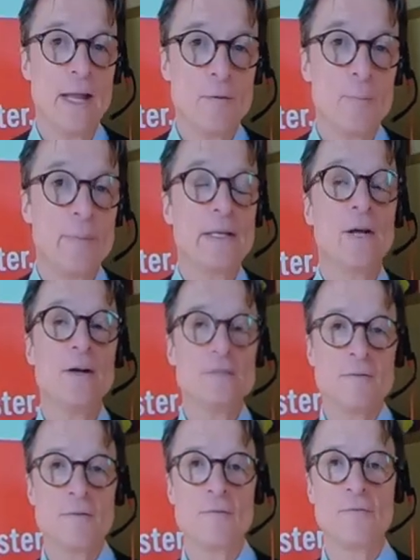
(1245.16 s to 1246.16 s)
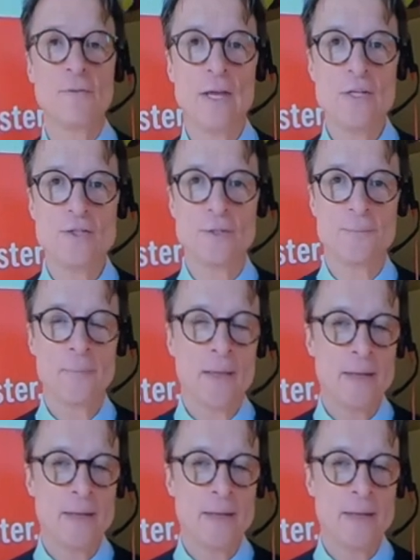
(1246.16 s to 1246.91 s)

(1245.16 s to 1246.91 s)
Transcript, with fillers: than ever because of inflation.